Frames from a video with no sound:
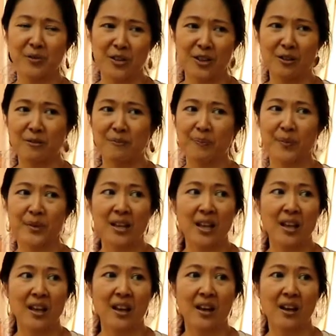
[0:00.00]
rhythm
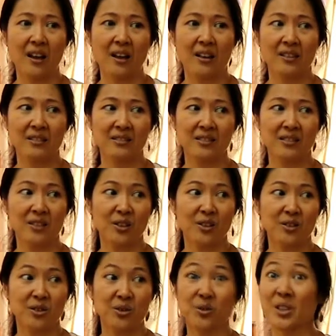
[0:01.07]

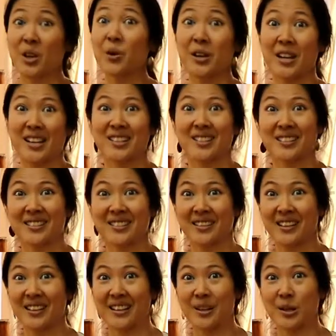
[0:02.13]
start to synchronize.
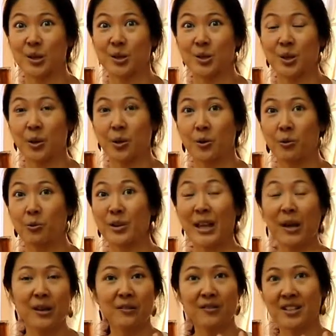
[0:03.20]
So
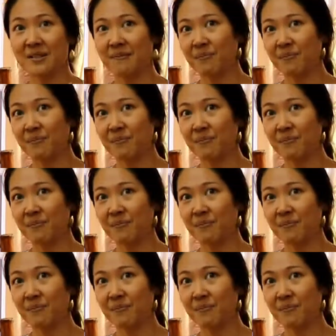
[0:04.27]
without even